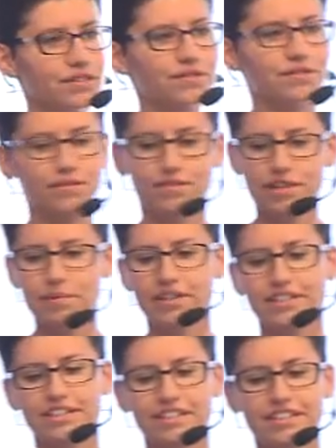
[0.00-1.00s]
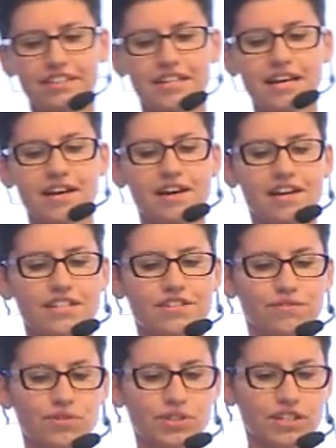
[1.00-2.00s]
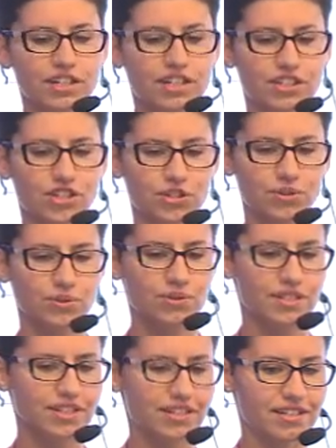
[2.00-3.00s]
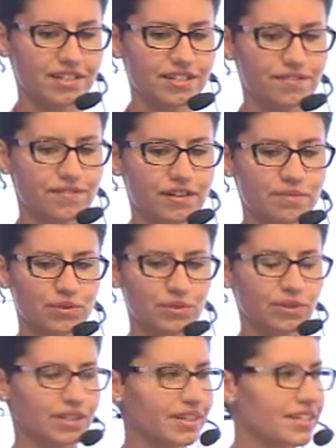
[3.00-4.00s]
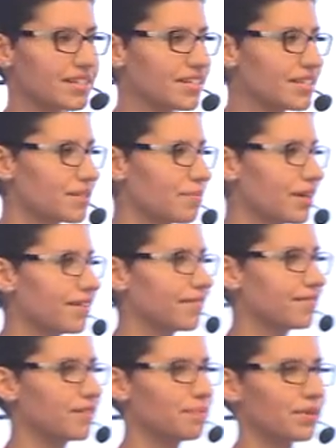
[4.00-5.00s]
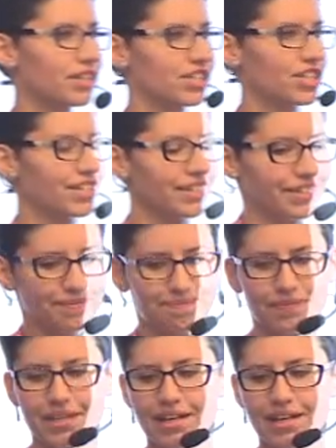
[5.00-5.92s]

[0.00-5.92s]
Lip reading: I've been doing tests for the web, and I would like to tell you about bug